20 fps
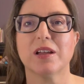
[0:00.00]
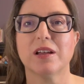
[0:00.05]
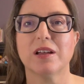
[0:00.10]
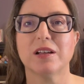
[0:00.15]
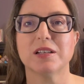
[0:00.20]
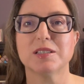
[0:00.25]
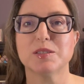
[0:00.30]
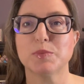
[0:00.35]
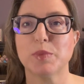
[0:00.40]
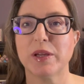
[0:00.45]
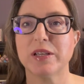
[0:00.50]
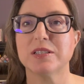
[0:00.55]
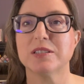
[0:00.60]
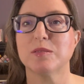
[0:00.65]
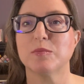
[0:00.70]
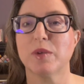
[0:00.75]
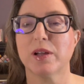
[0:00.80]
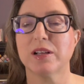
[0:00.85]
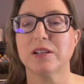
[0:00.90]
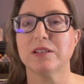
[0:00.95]
a space
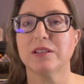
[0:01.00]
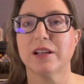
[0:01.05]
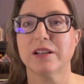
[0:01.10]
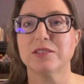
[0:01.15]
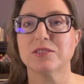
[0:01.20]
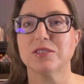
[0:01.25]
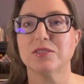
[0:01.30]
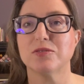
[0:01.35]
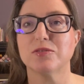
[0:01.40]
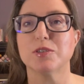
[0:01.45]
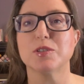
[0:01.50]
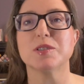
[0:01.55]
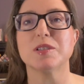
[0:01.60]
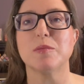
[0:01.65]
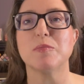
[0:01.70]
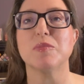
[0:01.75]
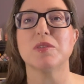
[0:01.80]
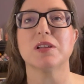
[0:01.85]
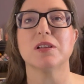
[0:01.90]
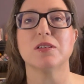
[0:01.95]
in my collection for
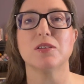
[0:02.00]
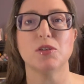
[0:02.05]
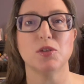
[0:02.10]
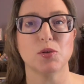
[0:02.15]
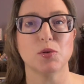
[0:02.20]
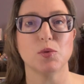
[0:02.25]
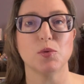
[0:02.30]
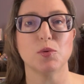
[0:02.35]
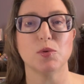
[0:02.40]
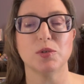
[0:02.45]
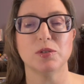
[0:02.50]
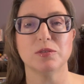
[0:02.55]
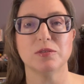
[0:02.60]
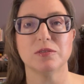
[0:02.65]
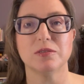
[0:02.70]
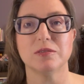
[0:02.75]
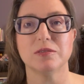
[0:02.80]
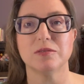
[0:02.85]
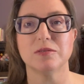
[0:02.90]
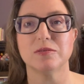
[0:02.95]
something new
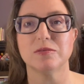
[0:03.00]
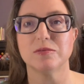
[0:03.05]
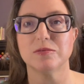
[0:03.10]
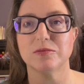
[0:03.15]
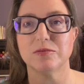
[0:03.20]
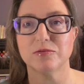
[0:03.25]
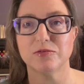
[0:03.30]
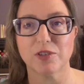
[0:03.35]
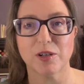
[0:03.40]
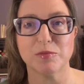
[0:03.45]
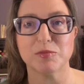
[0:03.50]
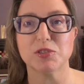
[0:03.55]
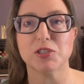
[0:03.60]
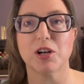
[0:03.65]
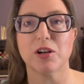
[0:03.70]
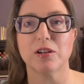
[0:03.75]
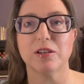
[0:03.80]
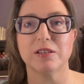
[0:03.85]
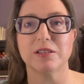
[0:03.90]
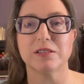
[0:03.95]
from
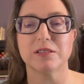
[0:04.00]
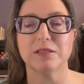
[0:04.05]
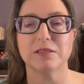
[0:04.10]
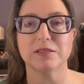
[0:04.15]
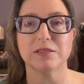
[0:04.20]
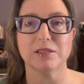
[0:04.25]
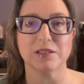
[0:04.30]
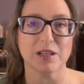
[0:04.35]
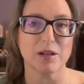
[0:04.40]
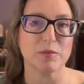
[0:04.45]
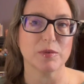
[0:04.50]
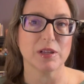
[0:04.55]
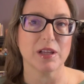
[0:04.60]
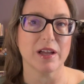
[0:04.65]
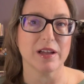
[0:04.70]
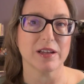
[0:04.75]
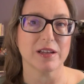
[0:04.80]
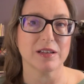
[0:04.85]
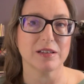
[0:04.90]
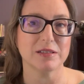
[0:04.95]
Charlotte that I would
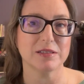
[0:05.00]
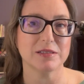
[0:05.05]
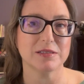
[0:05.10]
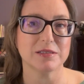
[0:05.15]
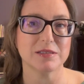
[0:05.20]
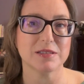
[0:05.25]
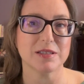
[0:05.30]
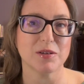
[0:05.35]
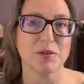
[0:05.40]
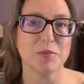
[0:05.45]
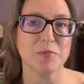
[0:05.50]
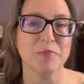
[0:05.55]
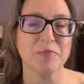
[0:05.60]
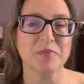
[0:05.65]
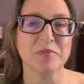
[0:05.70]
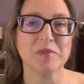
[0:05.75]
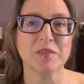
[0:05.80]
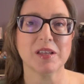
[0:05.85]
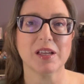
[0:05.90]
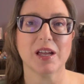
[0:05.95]
like? So
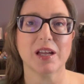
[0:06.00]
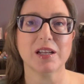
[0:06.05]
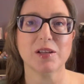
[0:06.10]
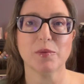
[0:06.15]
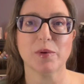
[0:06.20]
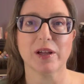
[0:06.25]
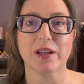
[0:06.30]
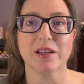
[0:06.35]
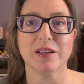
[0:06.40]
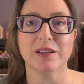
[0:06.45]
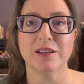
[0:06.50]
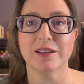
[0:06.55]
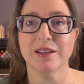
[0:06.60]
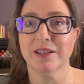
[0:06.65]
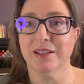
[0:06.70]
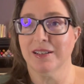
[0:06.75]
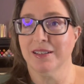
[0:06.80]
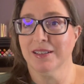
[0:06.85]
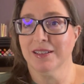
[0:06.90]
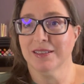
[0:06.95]
anyway,
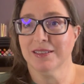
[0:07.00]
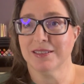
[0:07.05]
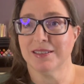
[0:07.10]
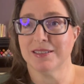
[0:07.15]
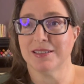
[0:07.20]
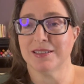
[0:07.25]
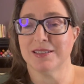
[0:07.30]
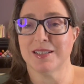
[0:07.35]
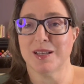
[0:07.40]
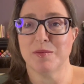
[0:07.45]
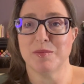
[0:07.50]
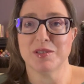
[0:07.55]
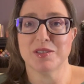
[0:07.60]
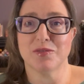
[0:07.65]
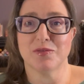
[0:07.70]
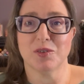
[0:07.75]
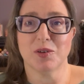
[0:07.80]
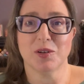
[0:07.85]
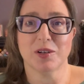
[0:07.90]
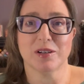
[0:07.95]
this is M is
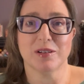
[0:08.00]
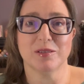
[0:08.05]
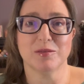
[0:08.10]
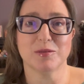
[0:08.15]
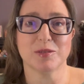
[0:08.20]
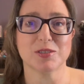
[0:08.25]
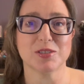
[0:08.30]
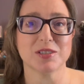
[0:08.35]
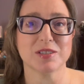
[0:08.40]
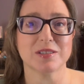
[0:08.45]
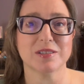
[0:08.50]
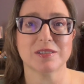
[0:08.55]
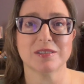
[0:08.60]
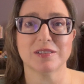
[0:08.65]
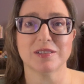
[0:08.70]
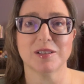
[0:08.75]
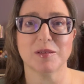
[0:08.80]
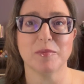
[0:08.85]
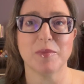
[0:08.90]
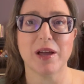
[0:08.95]
4. We're just
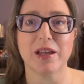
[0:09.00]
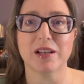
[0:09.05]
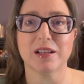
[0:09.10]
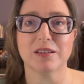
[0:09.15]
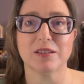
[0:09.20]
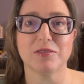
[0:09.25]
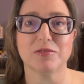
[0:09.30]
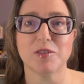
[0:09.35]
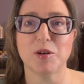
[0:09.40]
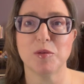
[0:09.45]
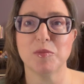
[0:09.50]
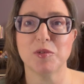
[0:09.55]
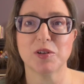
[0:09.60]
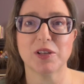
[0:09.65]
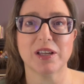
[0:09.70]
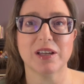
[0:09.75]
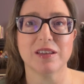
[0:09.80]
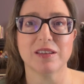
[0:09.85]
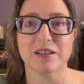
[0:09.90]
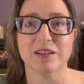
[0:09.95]
combating the FOMO
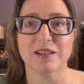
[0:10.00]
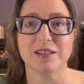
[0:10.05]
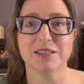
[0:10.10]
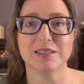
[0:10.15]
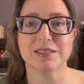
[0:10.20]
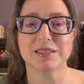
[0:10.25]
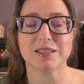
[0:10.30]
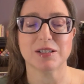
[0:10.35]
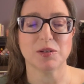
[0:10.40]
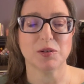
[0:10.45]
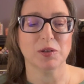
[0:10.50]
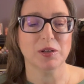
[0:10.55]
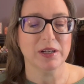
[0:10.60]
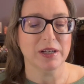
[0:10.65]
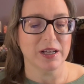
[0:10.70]
together. So